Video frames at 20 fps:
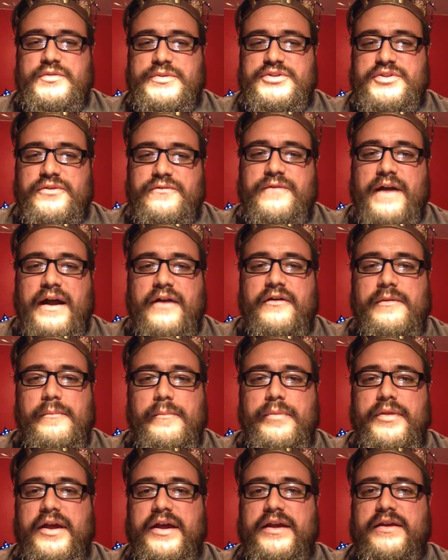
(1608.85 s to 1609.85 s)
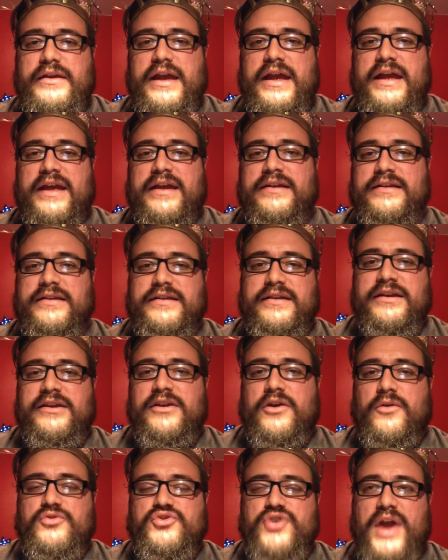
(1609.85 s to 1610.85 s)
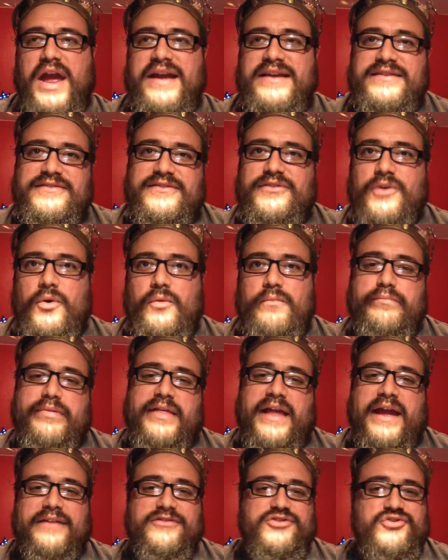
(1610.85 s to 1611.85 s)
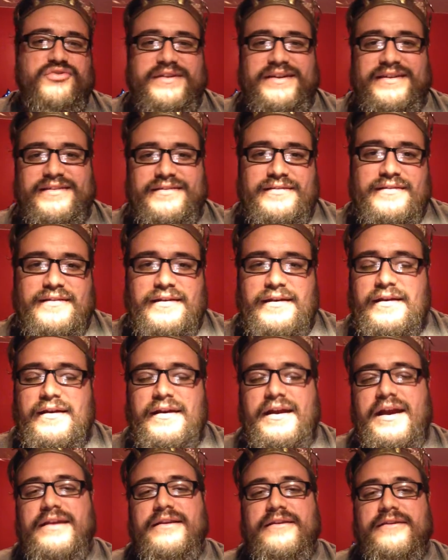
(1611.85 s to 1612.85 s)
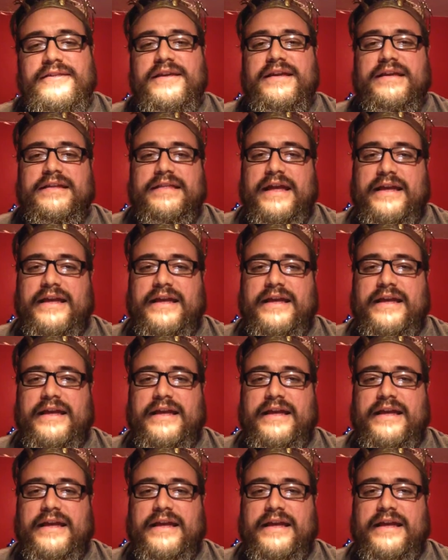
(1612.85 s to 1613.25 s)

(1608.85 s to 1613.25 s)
which are fire and blood, and, you know, dragons don't plant trees, kind of thing.